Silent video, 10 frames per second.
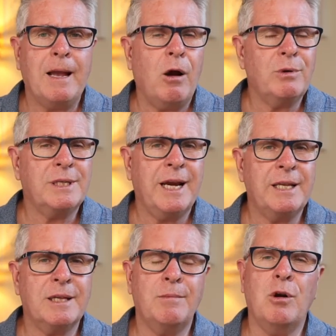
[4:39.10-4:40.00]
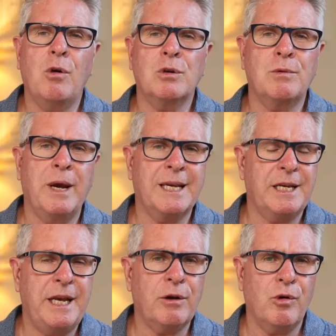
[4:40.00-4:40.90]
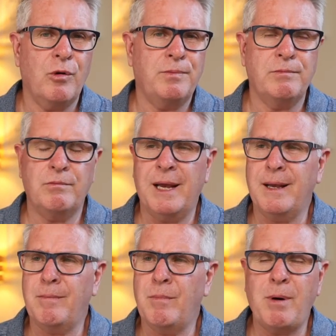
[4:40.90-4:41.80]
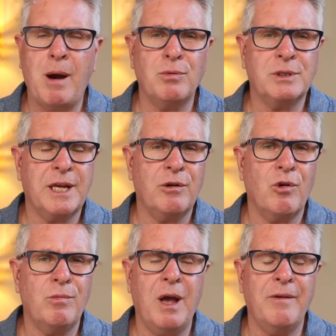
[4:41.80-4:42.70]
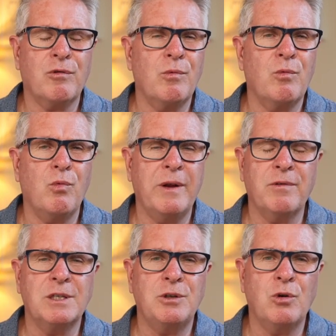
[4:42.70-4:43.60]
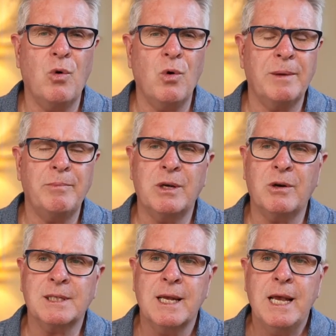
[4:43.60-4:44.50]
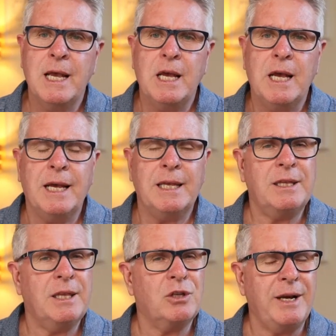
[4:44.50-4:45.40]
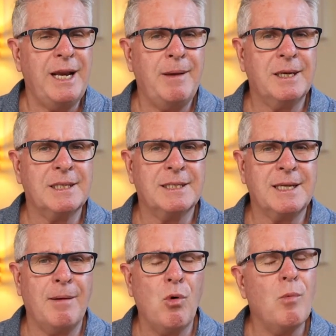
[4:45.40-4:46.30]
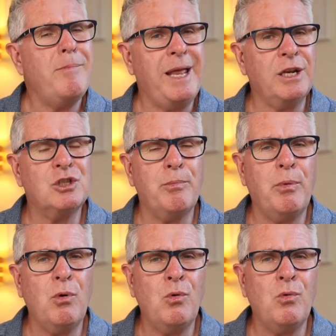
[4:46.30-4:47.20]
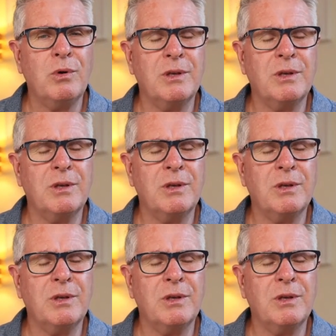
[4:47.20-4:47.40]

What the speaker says: I would take them along to my Connect group, my Bible study group, life group, whatever it is you call it, because the dynamics are more manageable.